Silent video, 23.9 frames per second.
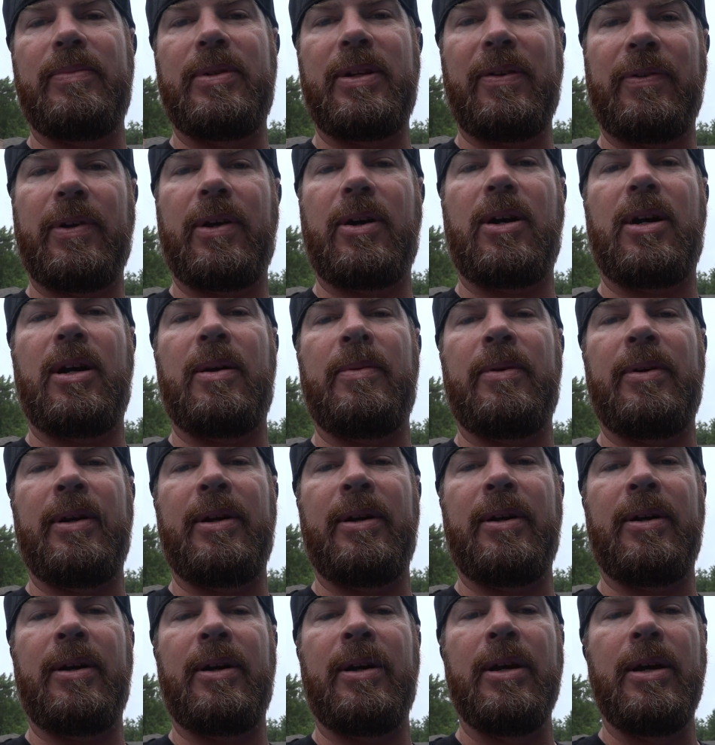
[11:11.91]
different
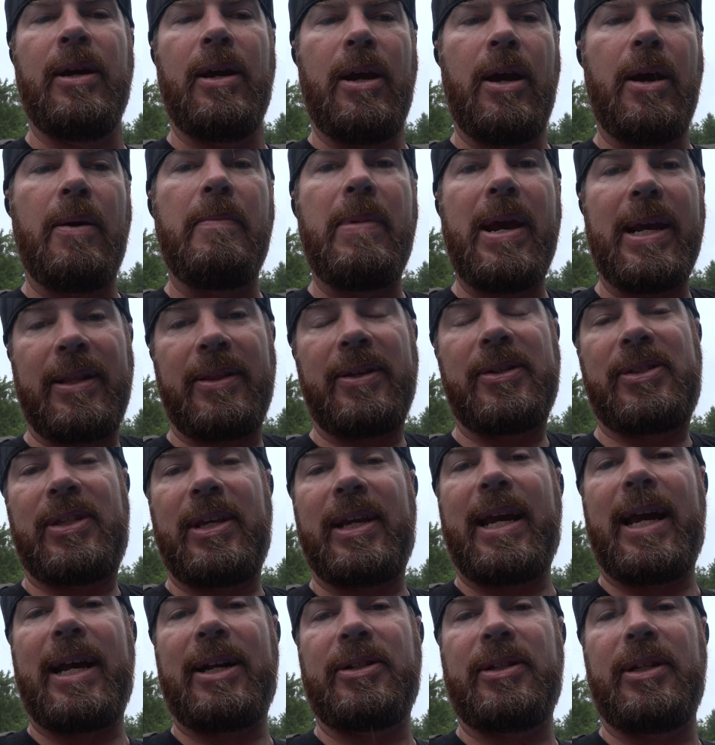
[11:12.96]
carburetor, make this thing
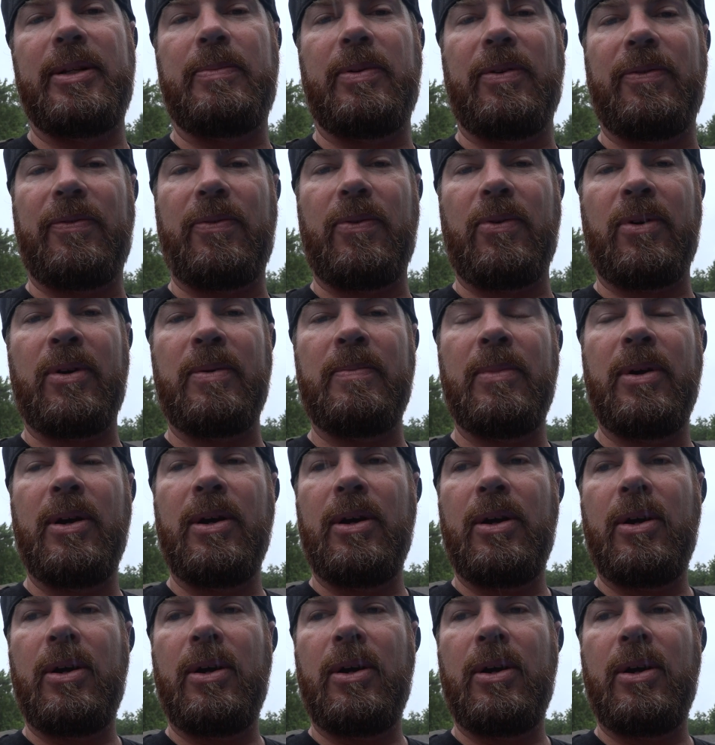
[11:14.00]
actually perform?